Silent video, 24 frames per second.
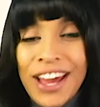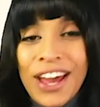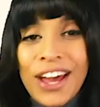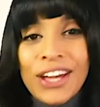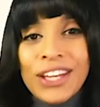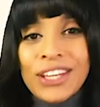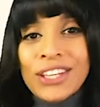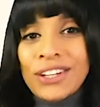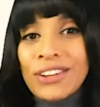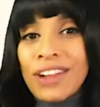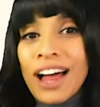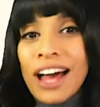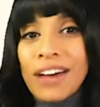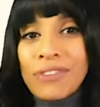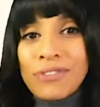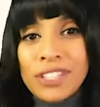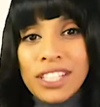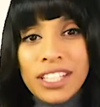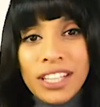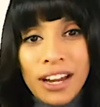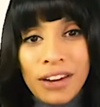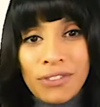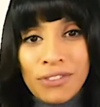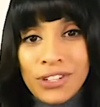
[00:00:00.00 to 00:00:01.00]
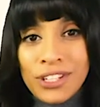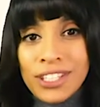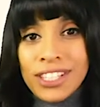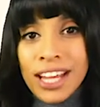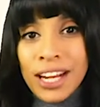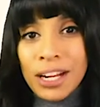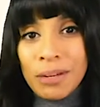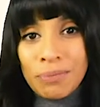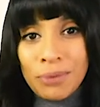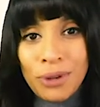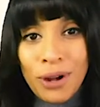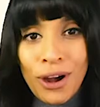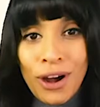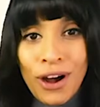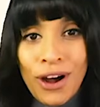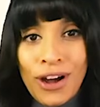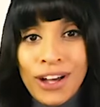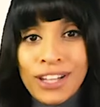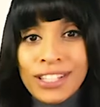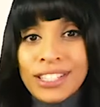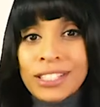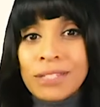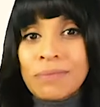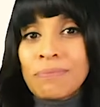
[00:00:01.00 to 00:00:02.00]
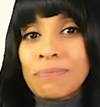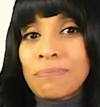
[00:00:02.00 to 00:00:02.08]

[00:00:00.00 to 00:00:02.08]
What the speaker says: You'll have to cover setup costs,